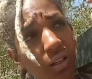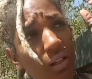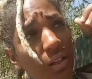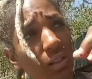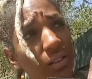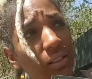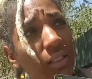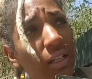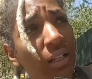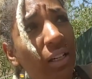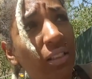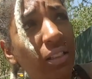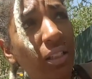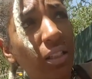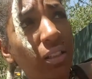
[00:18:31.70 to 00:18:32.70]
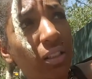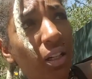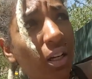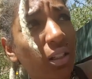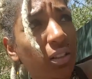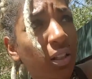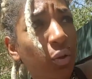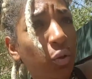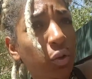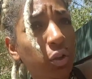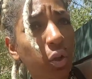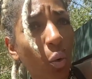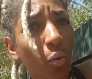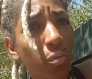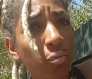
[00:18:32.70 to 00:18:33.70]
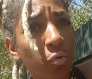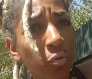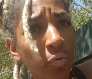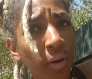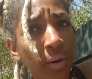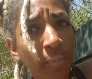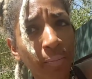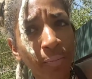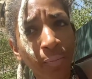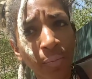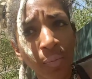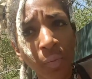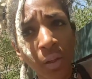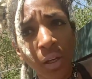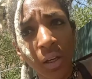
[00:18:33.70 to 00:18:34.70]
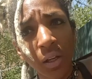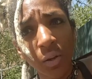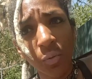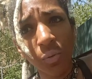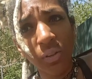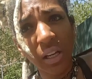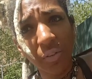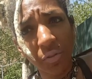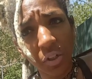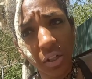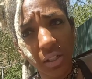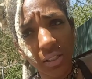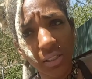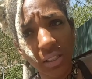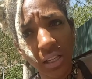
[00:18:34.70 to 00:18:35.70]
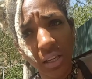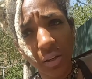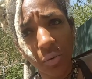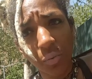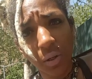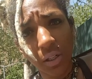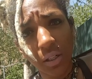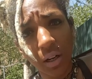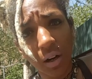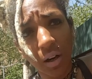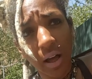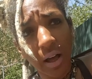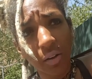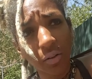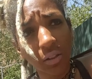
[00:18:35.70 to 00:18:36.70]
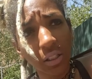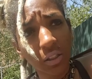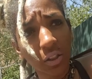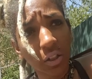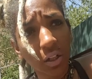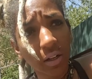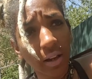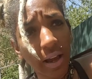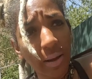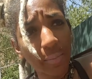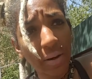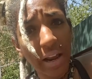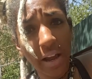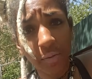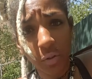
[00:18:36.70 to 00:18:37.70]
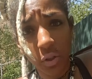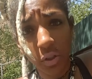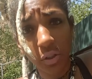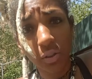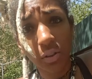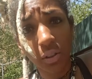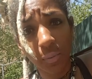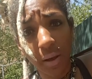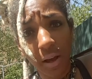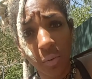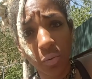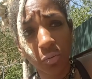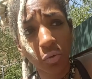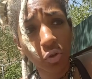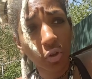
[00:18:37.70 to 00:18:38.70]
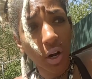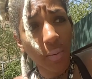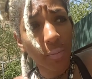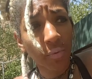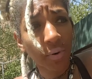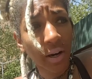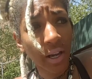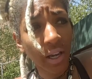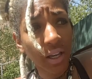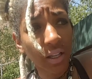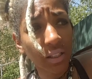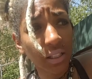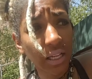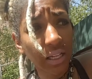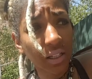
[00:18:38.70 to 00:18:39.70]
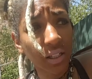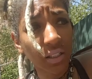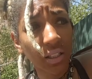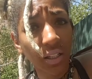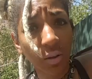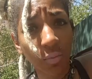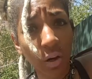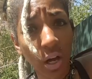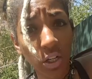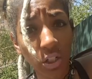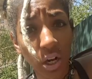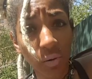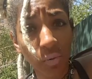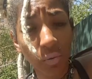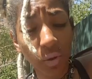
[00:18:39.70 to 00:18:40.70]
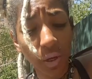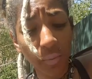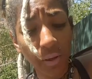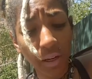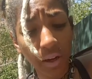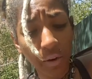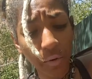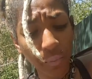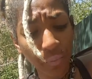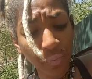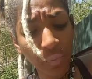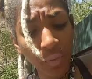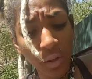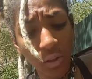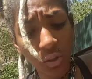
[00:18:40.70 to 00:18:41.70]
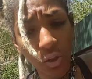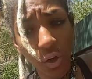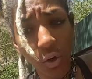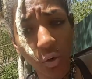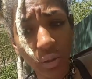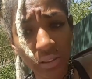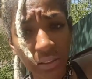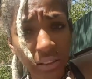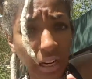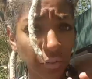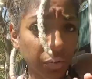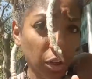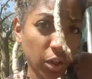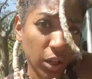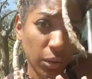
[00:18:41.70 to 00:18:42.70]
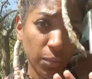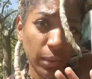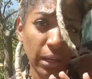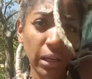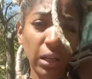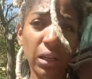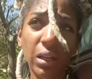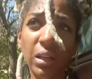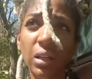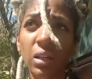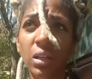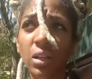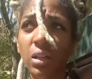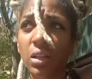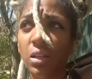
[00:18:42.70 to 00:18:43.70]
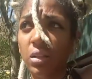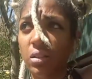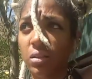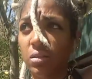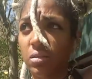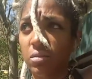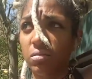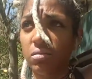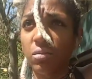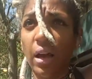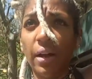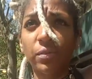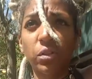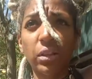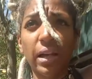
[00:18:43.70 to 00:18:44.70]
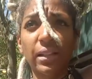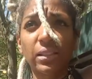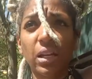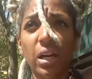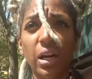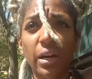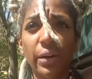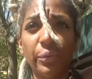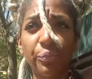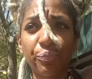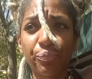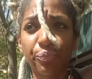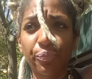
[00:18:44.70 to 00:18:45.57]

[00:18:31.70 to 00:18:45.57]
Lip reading: because it is a little slower moving. You're definitely gonna see when how things are gonna happen after some albums drop, right? Like a Nicki Minaj album coming out. So it's definitely gonna be after that time,